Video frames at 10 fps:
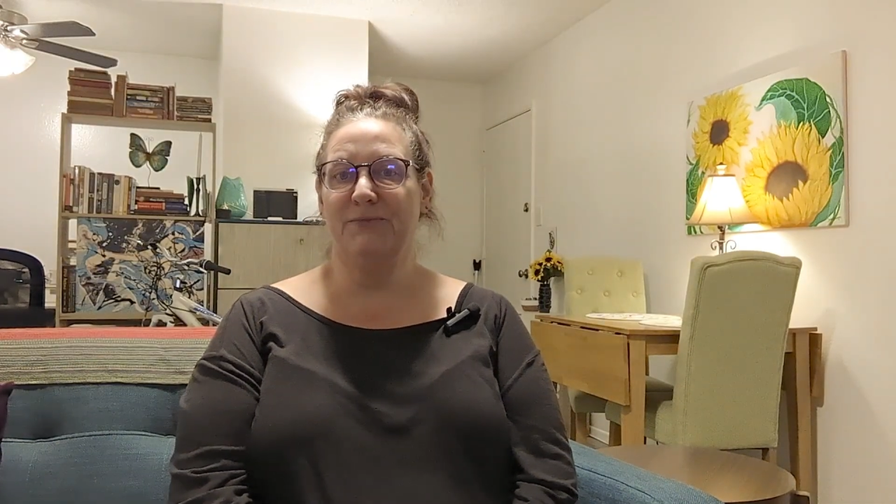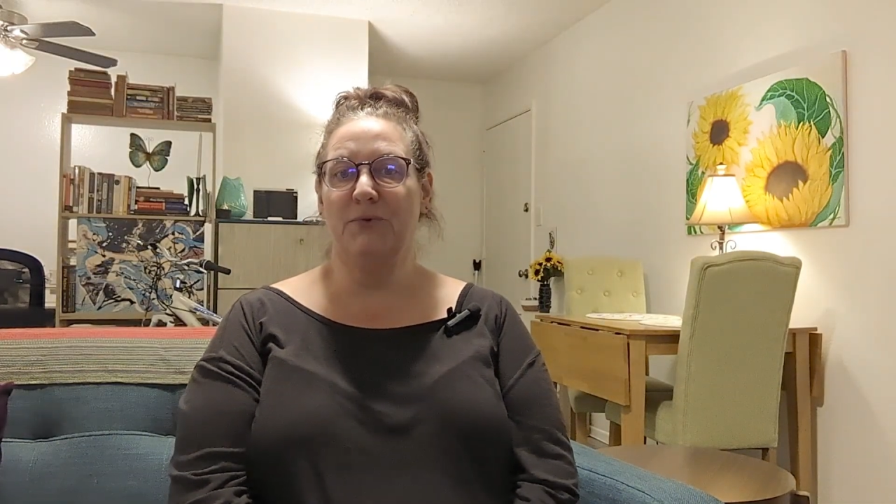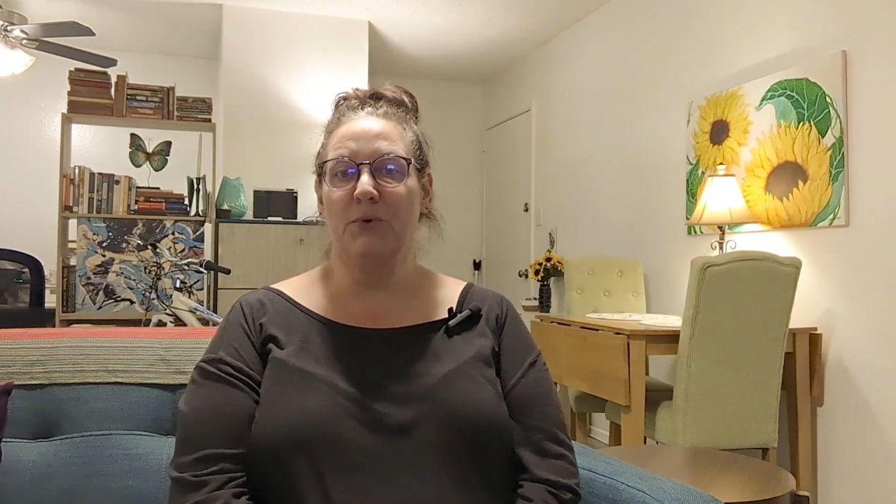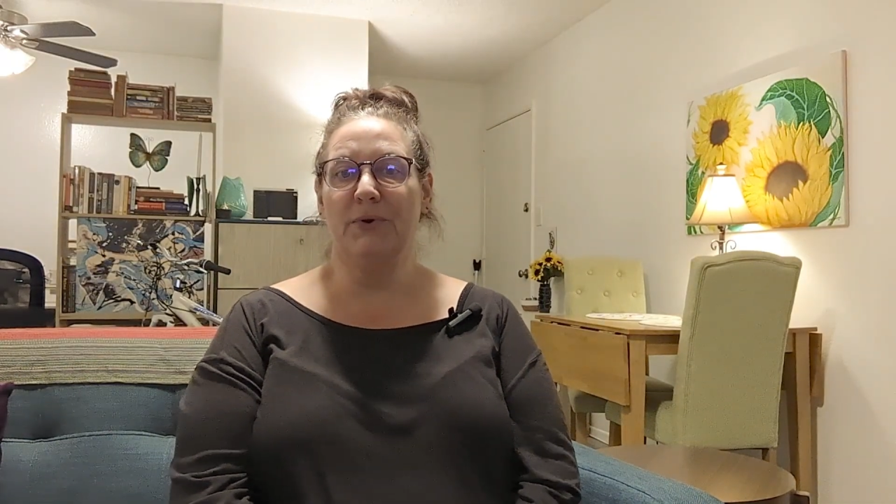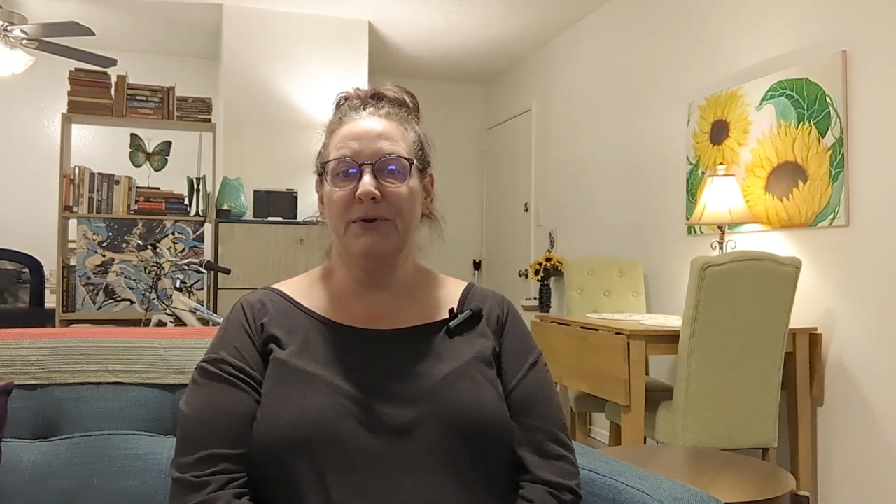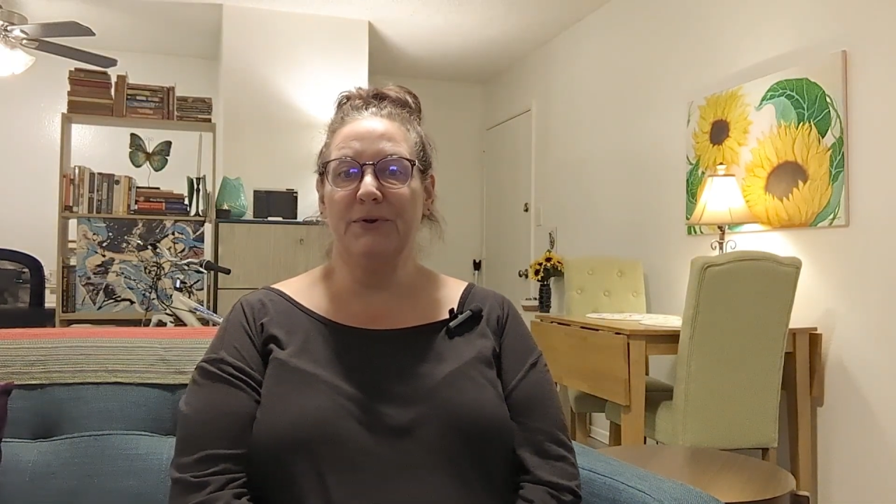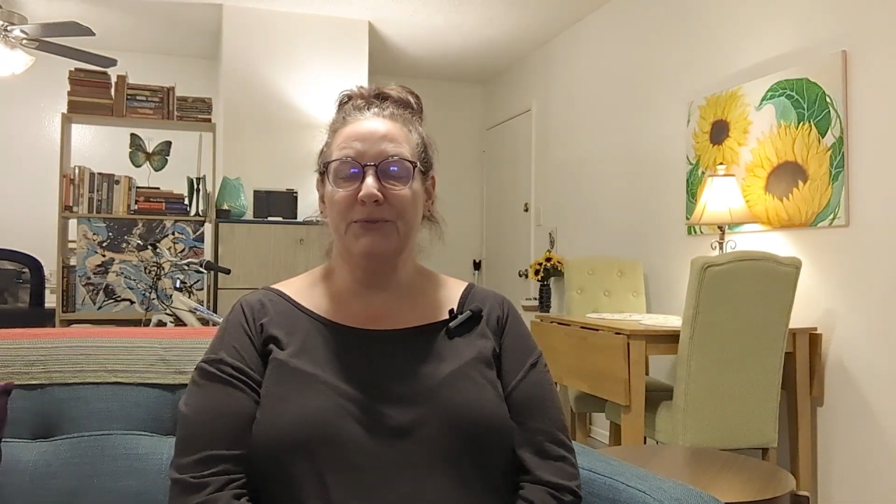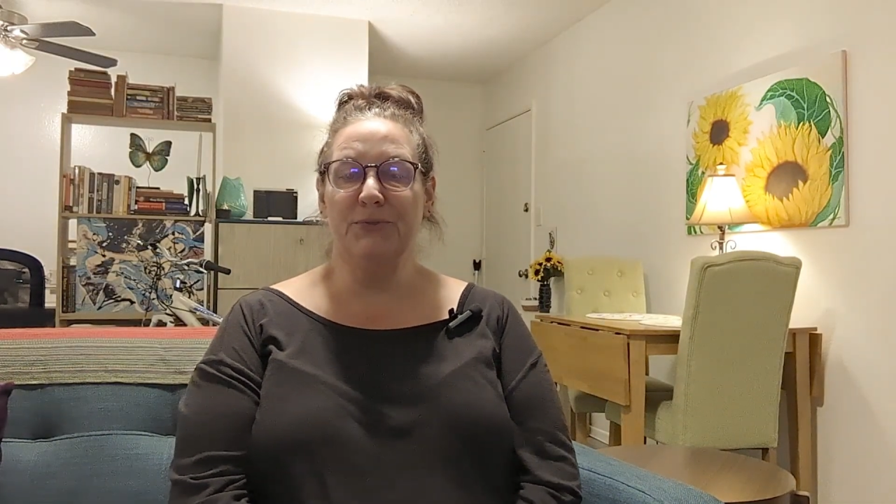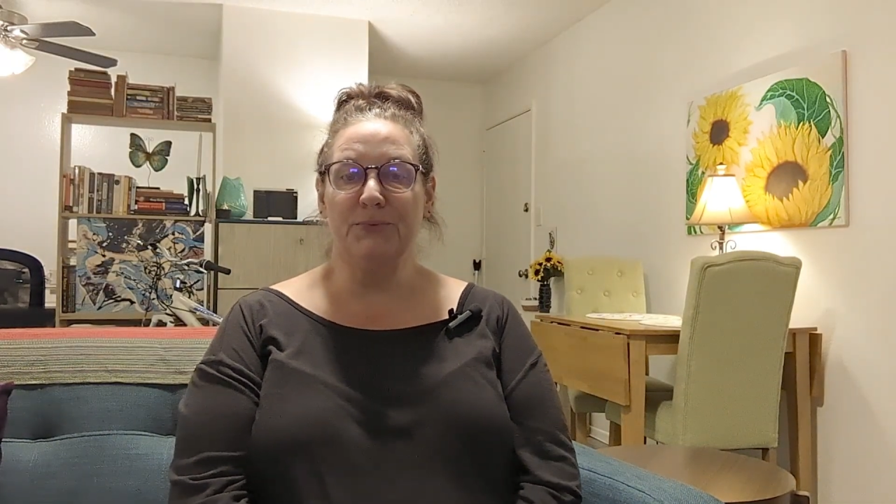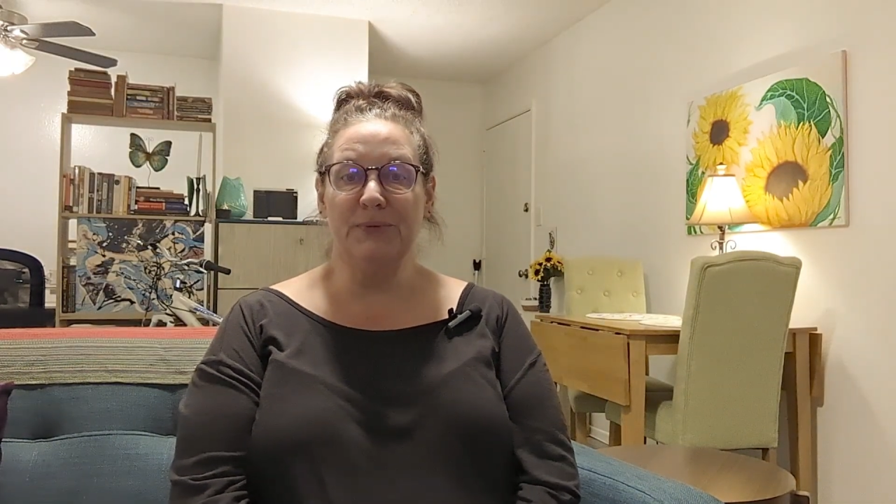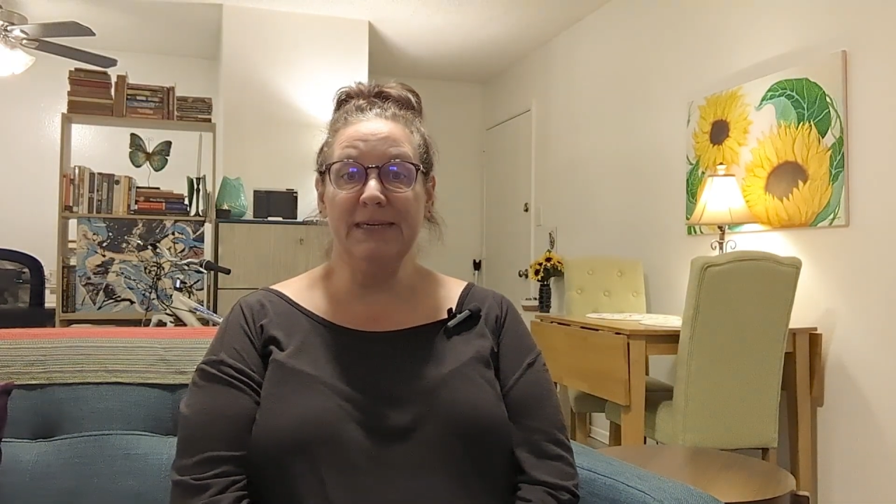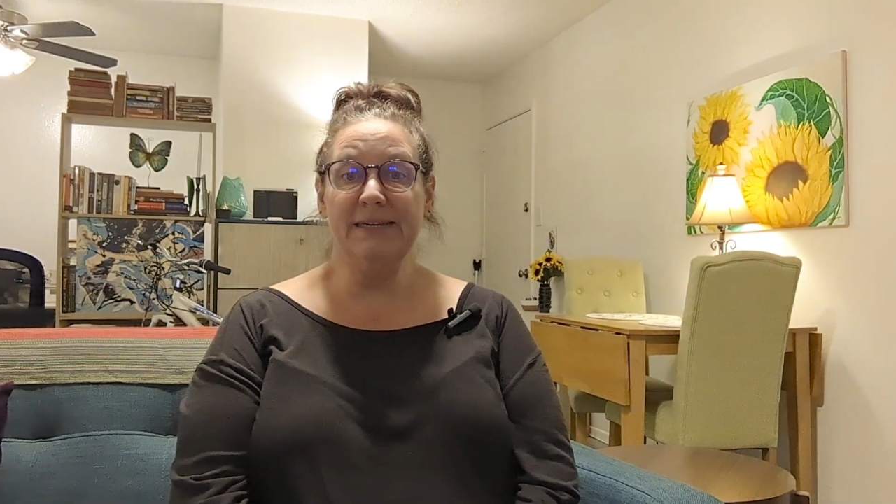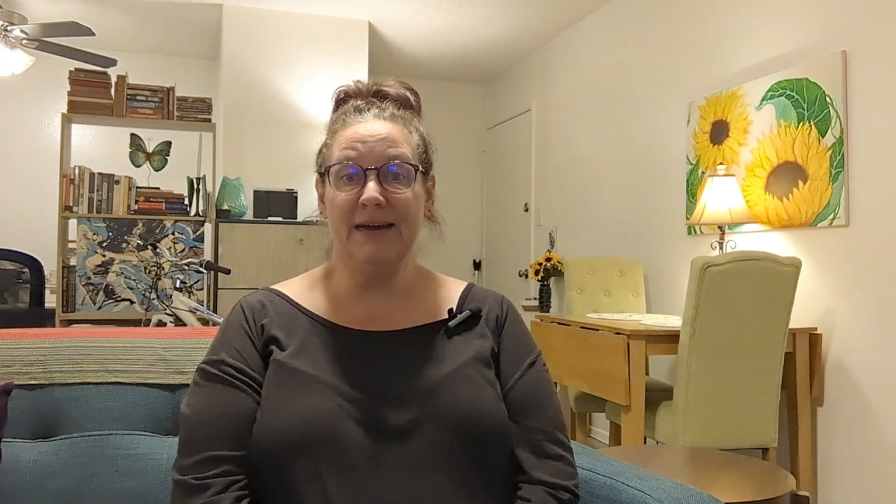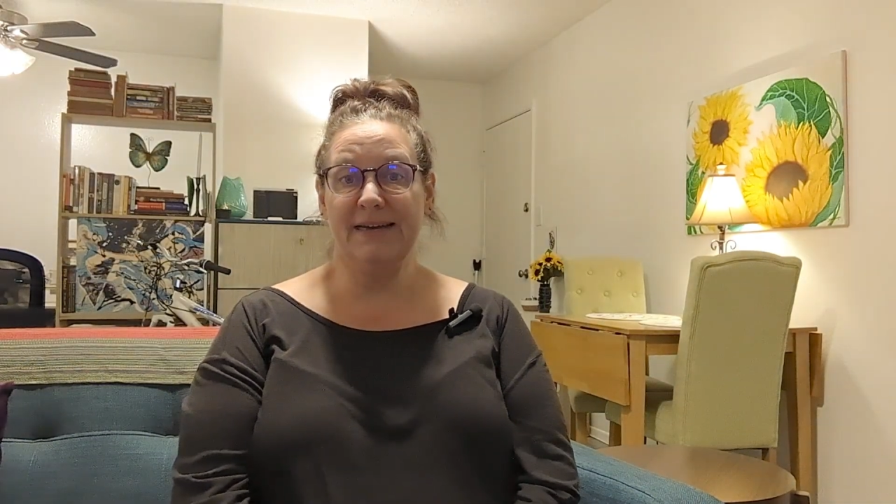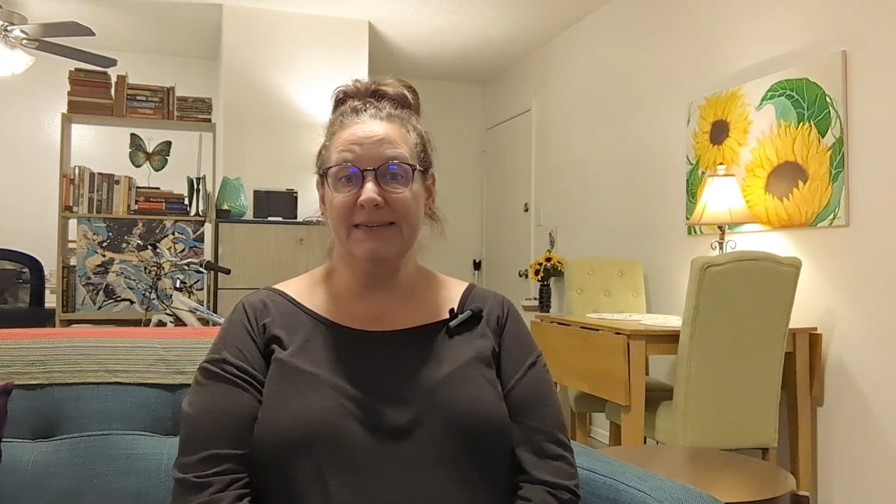for 3
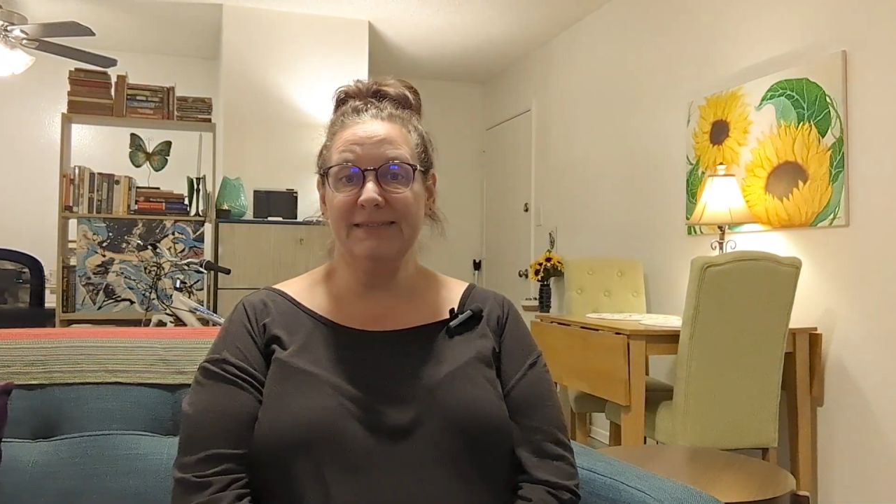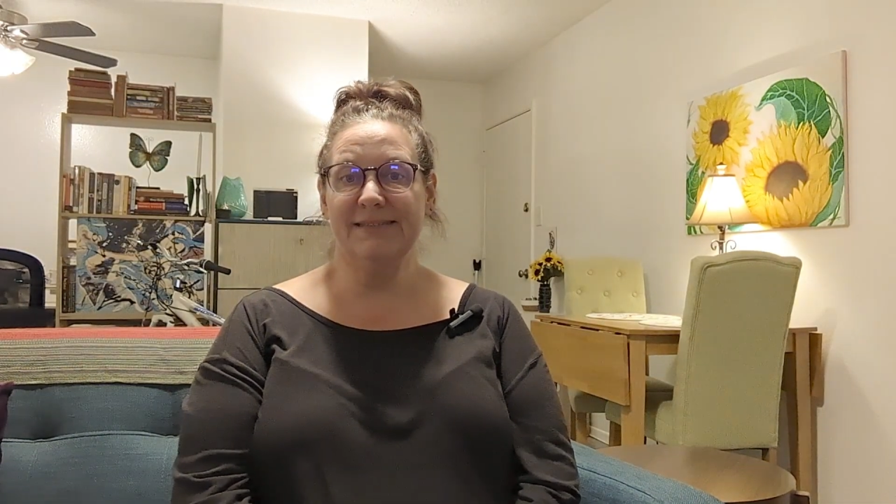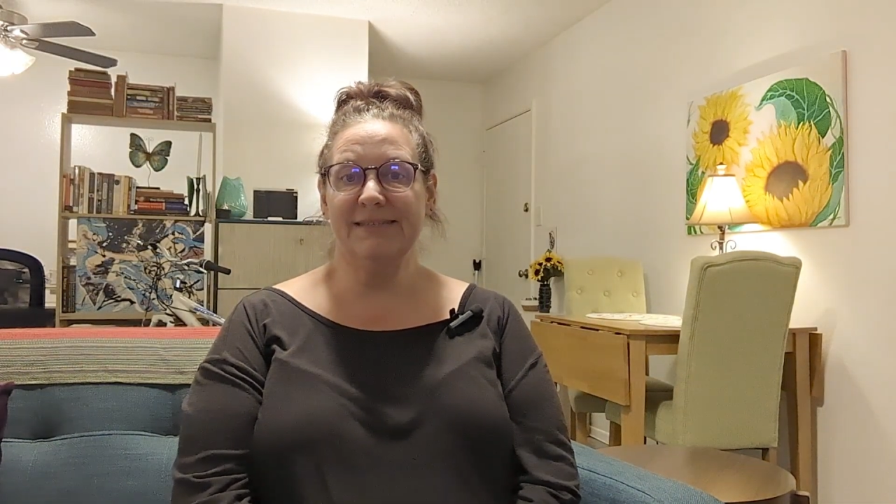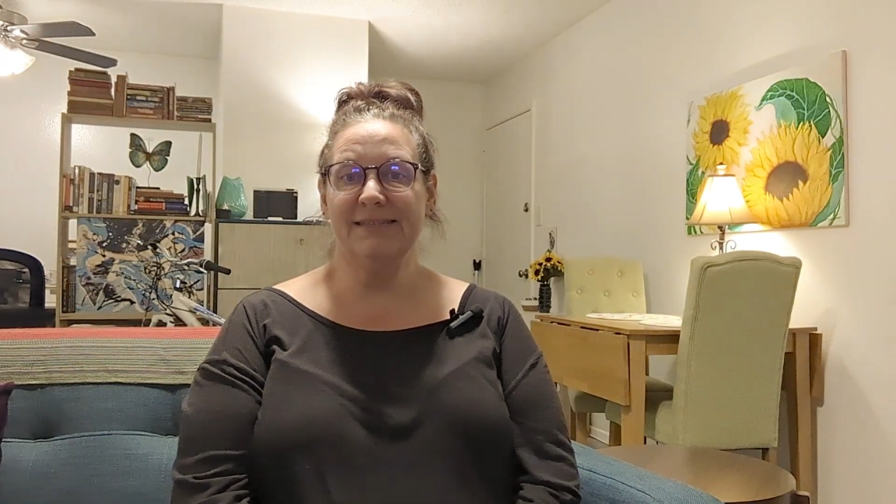nights,